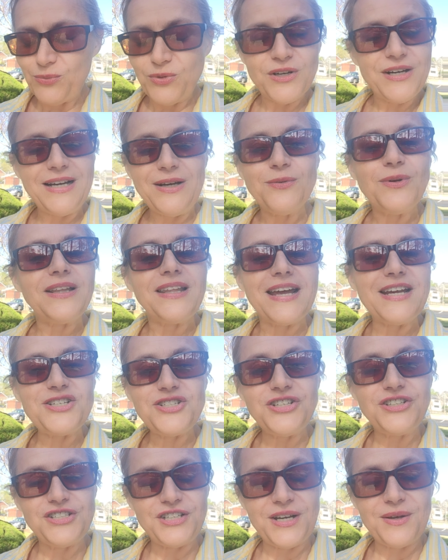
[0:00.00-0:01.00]
we're in
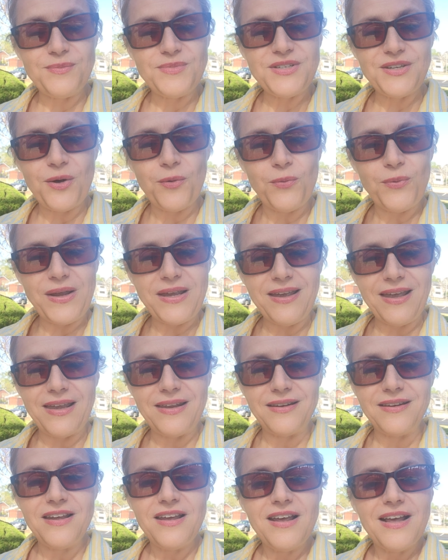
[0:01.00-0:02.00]
relationships so we
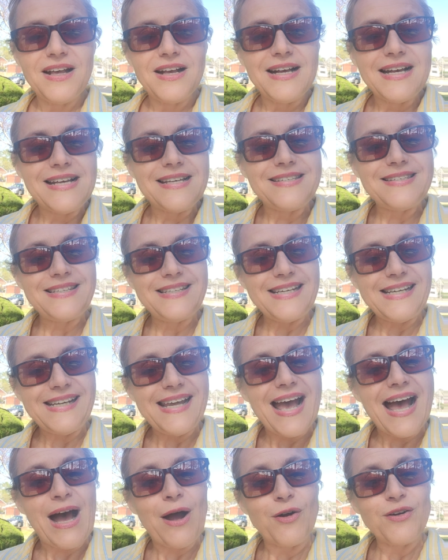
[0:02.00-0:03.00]
can
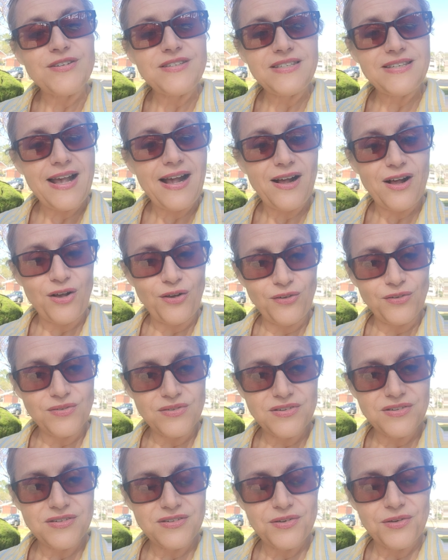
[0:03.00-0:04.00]
see
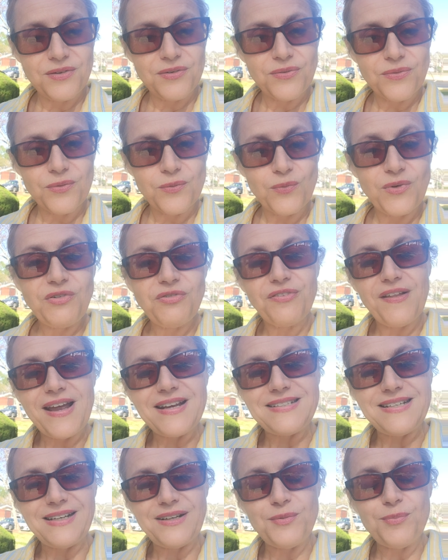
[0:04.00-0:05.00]
ourselves
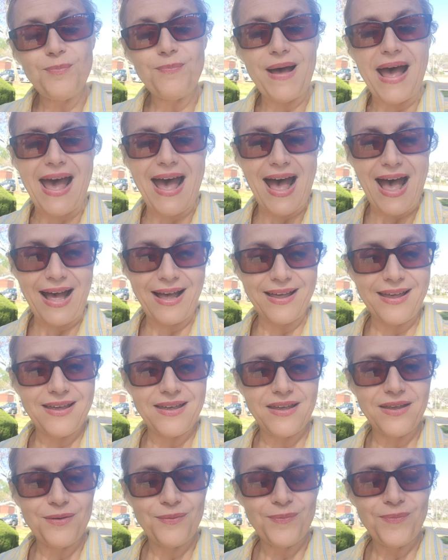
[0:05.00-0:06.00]
reflected back
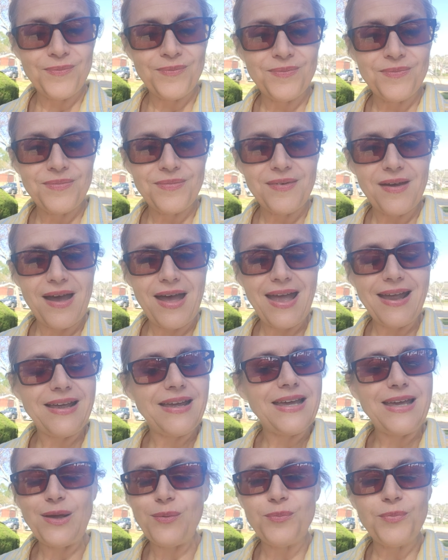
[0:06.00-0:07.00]

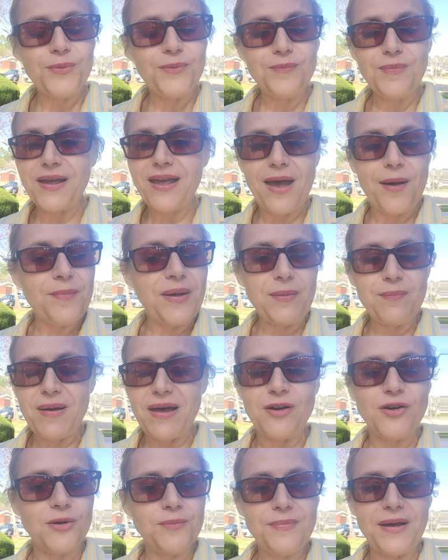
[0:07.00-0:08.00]
and keep becoming
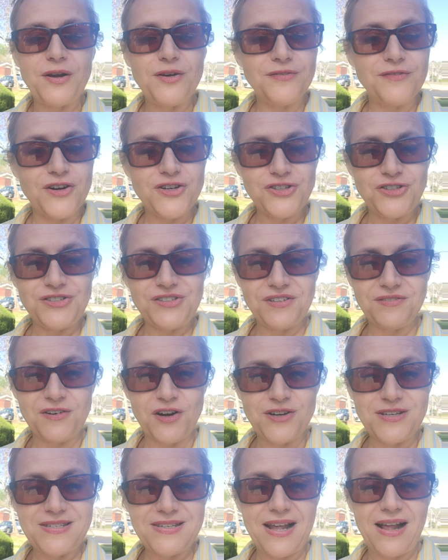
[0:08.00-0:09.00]
better and better versions of
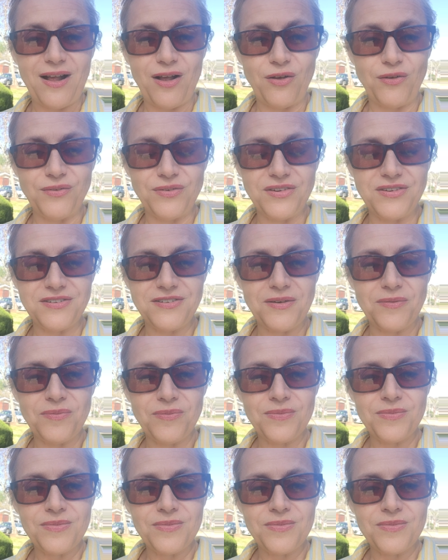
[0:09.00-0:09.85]
ourselves.